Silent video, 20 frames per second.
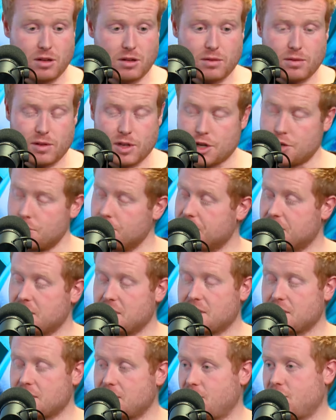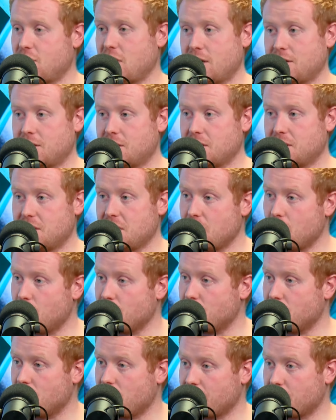use this as a chance to see,
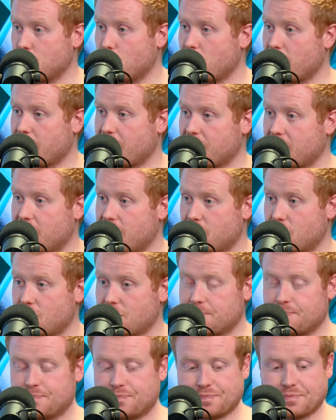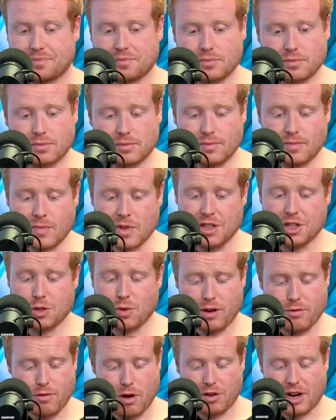would you like to work in a kitchen? So
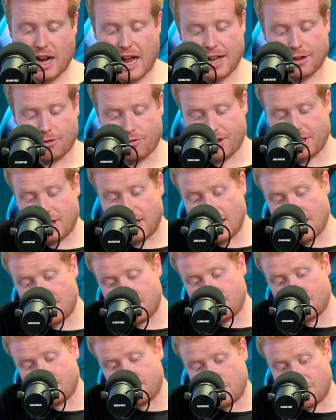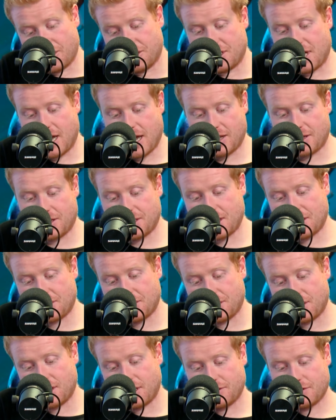I wrote a handwritten letter by 10, sent
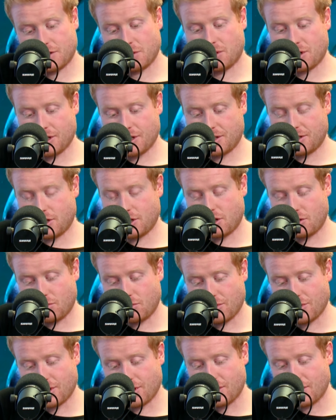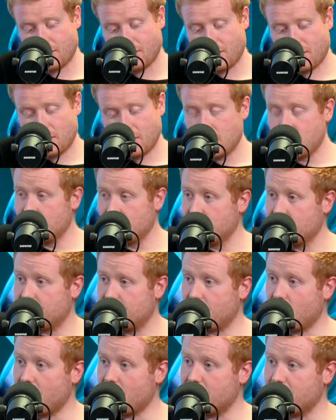it off to what I thought were the
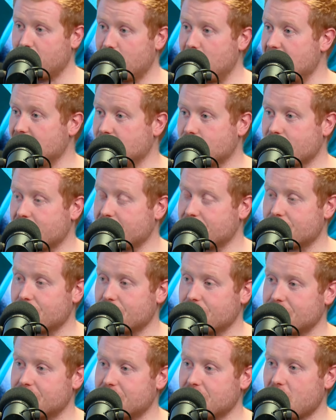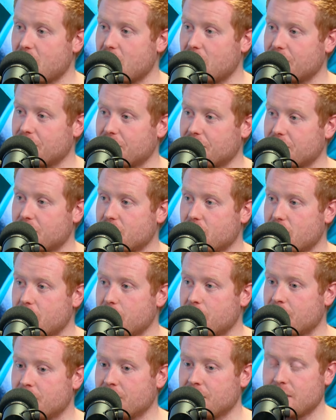5 best restaurants in Ireland at the
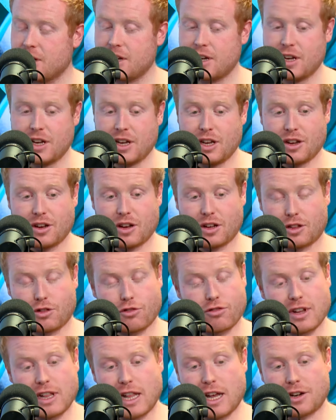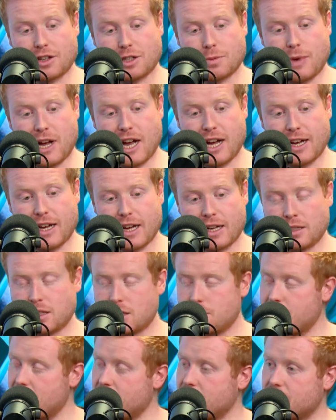time. Got 3 letters back and
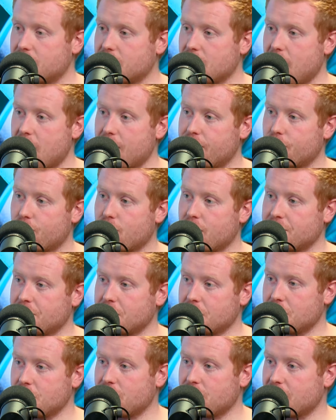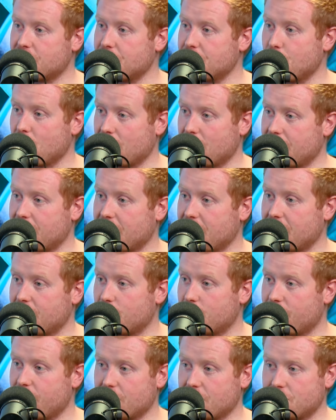spent half a transition year actually working in
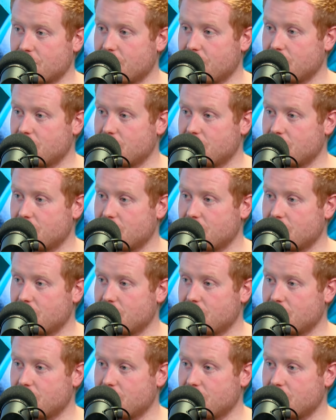professional kitchens.